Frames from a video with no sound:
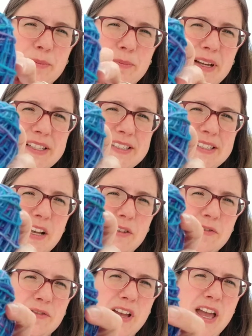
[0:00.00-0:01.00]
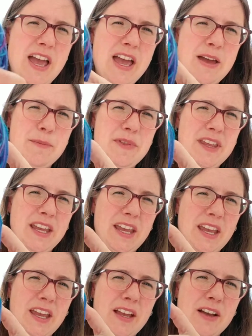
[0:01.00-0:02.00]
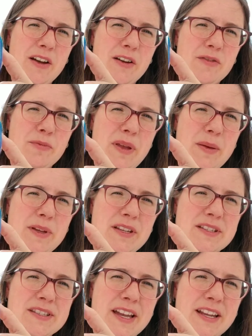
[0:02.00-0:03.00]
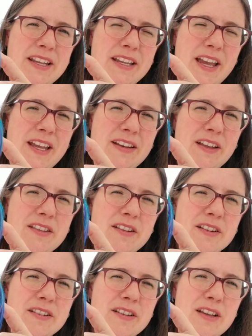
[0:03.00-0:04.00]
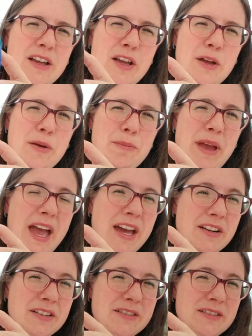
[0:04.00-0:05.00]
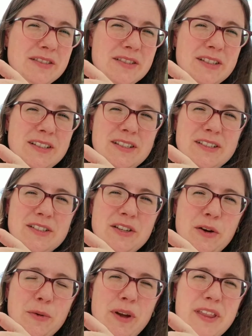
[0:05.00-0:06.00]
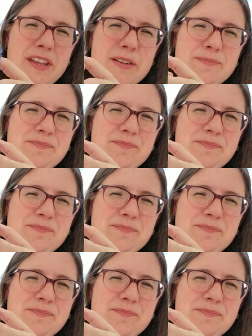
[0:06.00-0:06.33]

myself, thinking of maybe designing another pattern to go with it.